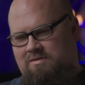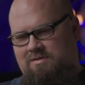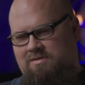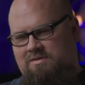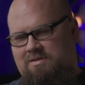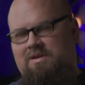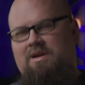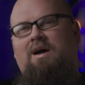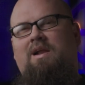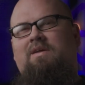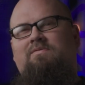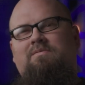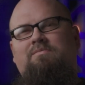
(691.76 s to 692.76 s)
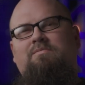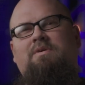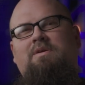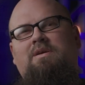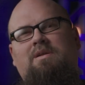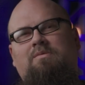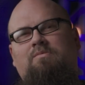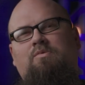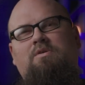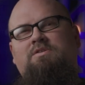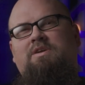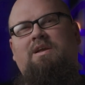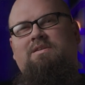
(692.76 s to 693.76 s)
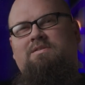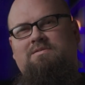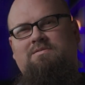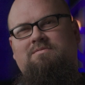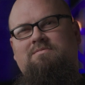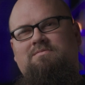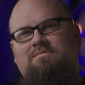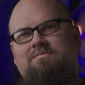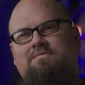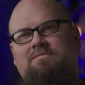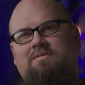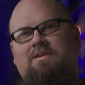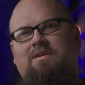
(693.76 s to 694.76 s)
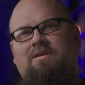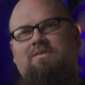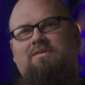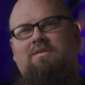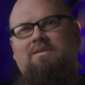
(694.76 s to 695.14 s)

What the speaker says: is the God of a million and one chances, you know.